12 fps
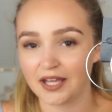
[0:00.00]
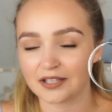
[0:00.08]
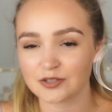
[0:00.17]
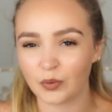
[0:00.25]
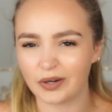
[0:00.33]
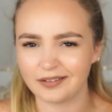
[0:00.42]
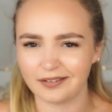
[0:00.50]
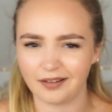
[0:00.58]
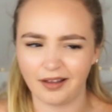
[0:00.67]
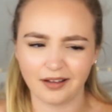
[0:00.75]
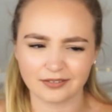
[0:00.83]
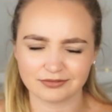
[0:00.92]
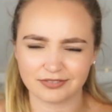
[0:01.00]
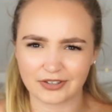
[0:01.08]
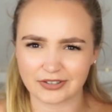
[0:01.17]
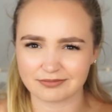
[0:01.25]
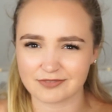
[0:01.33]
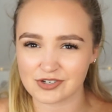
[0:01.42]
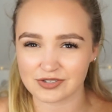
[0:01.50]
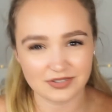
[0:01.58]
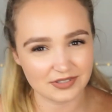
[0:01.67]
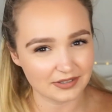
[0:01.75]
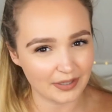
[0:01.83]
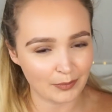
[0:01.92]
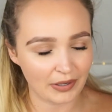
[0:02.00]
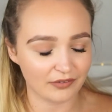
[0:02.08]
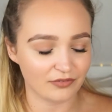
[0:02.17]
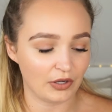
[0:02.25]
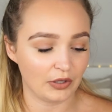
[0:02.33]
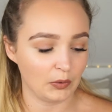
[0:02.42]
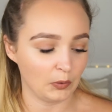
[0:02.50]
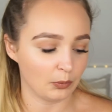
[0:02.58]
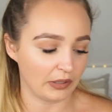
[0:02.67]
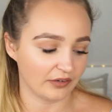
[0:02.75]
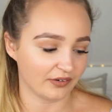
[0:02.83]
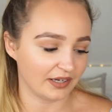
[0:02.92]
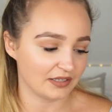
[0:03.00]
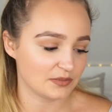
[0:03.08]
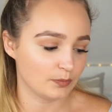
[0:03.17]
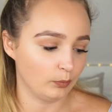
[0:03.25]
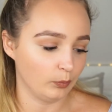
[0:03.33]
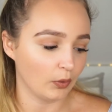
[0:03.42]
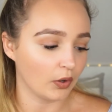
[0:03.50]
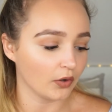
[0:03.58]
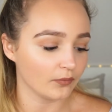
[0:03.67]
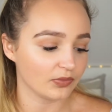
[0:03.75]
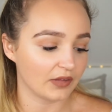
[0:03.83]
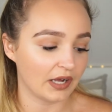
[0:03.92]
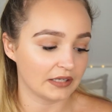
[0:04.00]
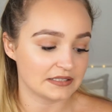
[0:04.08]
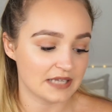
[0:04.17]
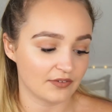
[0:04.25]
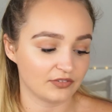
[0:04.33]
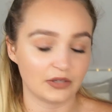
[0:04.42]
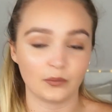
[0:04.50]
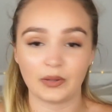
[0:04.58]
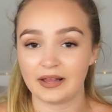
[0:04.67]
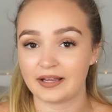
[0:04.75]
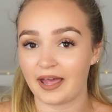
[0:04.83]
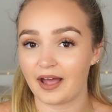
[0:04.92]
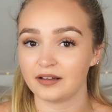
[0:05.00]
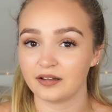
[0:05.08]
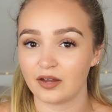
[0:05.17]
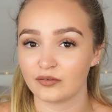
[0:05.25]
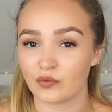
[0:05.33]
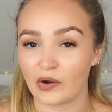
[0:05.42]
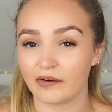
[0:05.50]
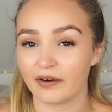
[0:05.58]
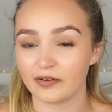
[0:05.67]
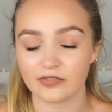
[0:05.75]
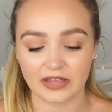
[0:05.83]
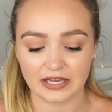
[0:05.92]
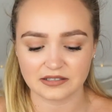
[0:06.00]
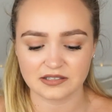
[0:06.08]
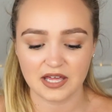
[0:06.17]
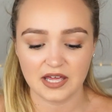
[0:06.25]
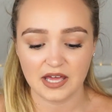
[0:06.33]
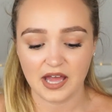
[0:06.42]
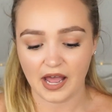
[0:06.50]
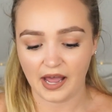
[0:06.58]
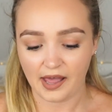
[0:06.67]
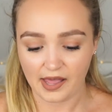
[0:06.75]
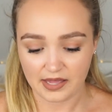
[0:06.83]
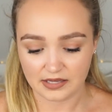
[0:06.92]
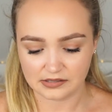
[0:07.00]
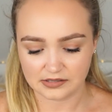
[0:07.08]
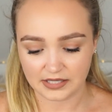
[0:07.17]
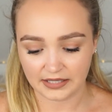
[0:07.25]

is quite a lot for just a pair of hoop earrings, but I definitely will get a lot of wear out of these. And